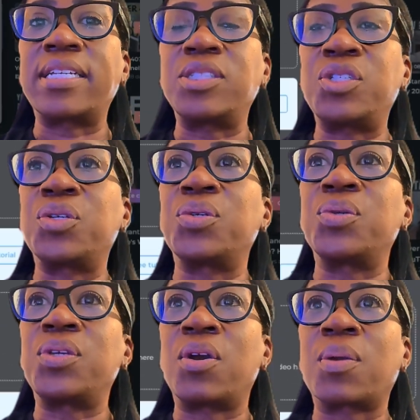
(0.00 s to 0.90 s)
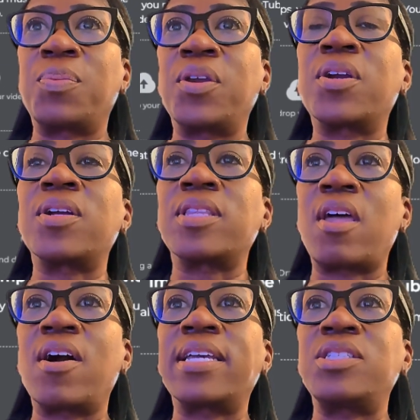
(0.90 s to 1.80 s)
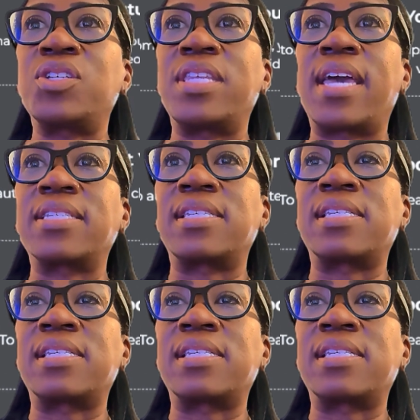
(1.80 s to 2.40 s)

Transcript: into your computer, log into Nexus